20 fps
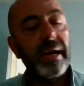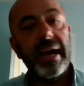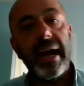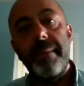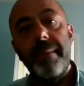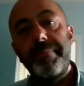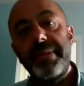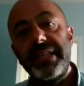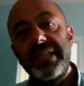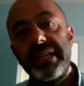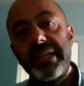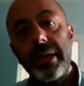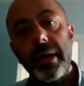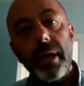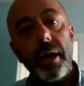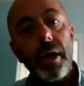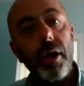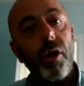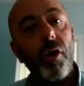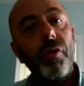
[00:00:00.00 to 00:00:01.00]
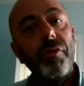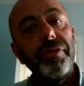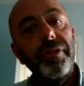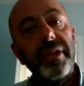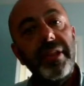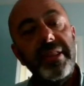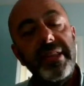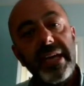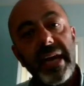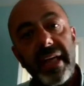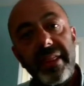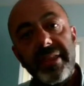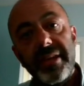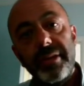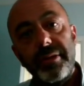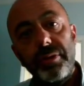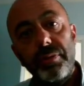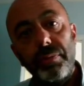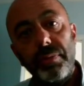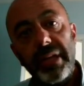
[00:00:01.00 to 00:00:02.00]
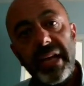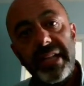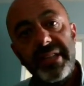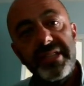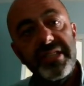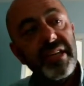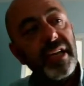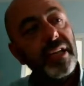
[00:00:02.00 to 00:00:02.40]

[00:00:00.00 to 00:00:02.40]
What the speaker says: happening on the other 2 LEDs,